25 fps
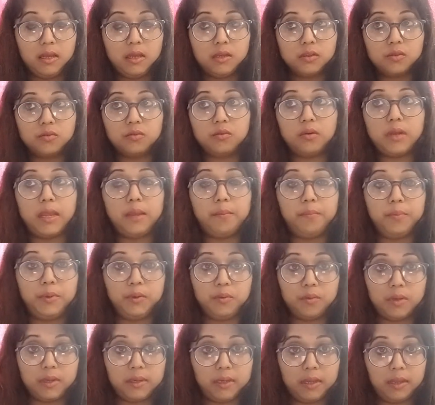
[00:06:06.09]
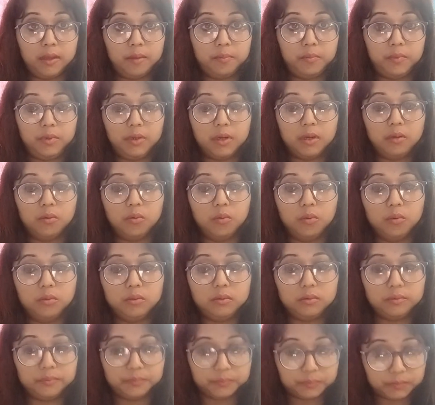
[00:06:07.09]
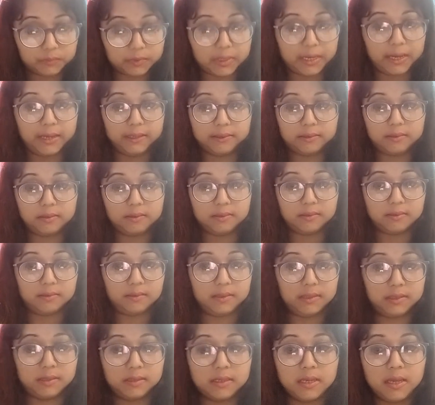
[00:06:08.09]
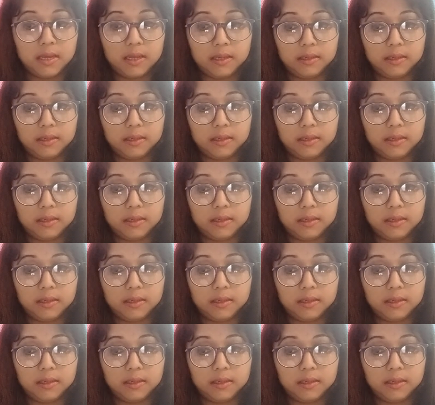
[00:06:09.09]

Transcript: So everyone have their own characteristics.